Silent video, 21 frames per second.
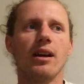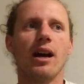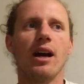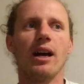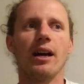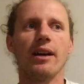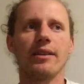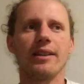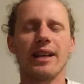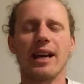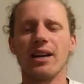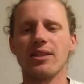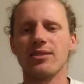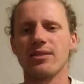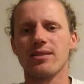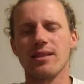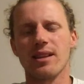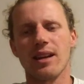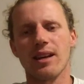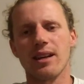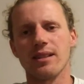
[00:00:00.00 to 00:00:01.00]
The
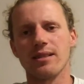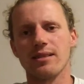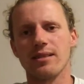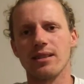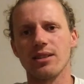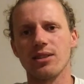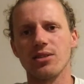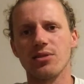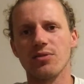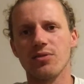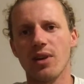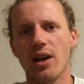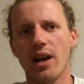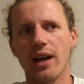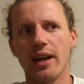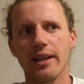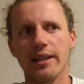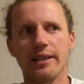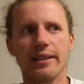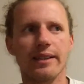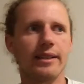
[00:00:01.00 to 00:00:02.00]
algicides that you
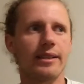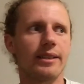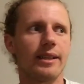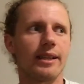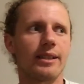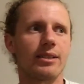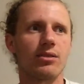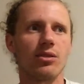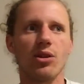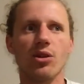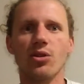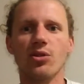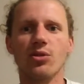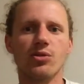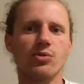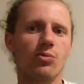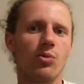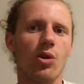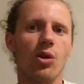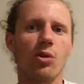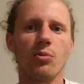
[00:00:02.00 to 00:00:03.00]
find at like
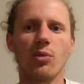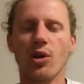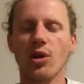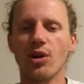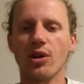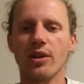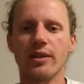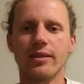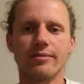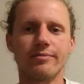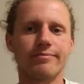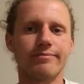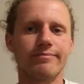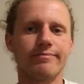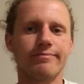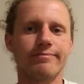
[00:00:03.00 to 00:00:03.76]
Lowe's, Walmart,